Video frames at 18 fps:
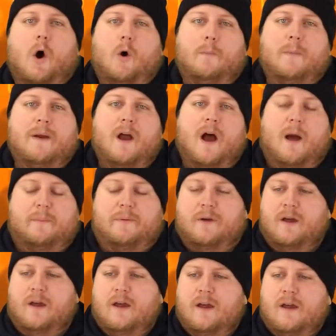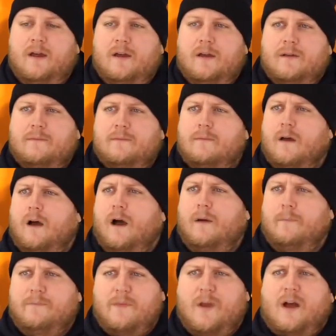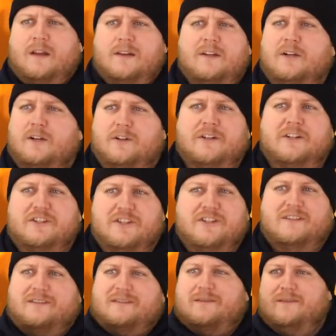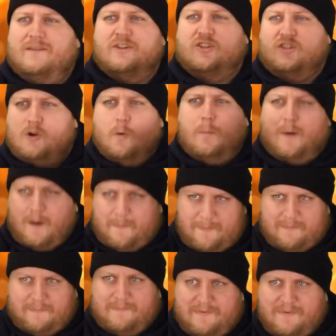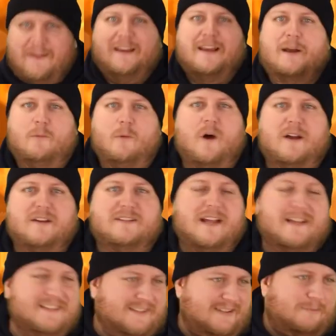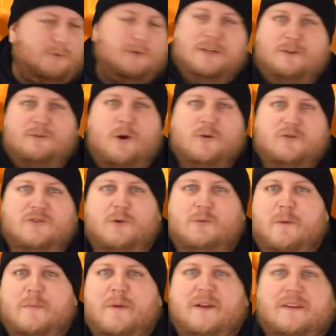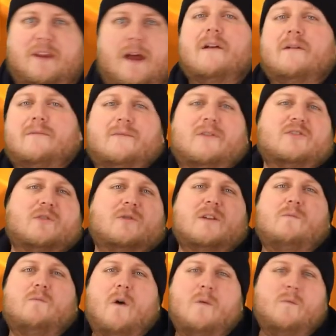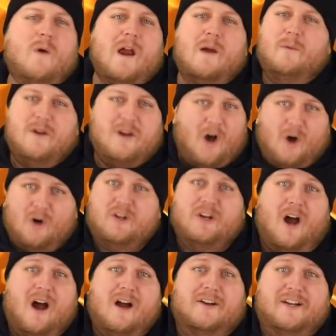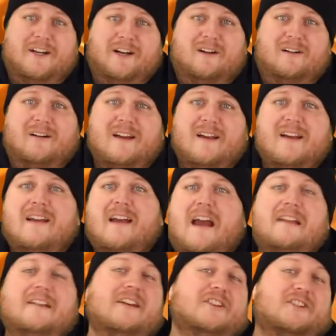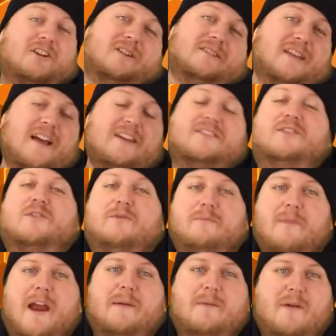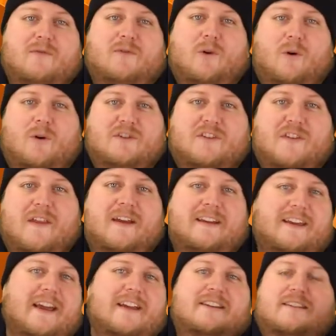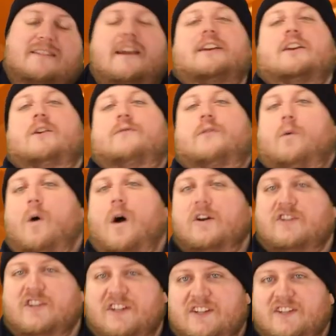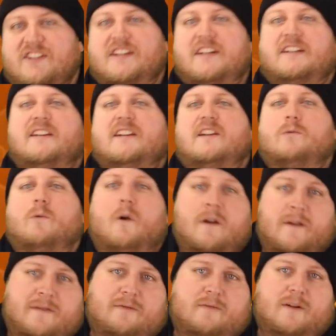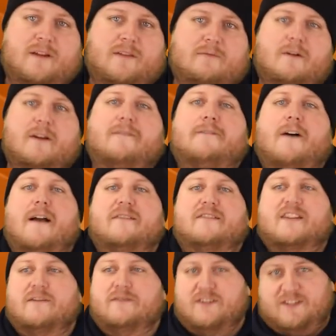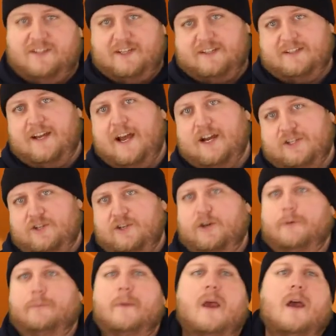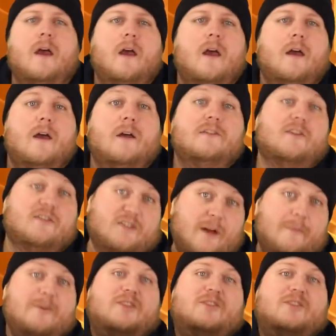open up. Uh, not literally, just just open up thinking wise. That's really gross, don't repeat that. There's only one way we all got here. Unless you're a test tube baby, of course. In that case, thank you for watching ct 133576 2 to some